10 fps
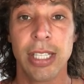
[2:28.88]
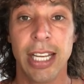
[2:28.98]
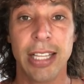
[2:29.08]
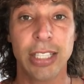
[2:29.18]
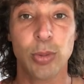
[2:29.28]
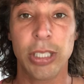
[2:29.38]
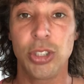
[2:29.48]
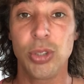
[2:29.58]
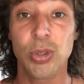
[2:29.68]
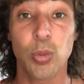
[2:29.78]
And that's why
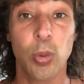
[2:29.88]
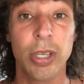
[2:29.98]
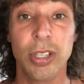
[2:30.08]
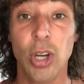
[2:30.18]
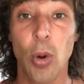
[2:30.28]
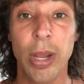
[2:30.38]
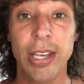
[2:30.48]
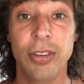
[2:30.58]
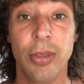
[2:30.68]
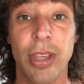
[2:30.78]
Jews wouldn't go
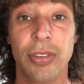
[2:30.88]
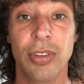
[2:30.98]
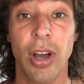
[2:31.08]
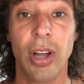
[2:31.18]
into this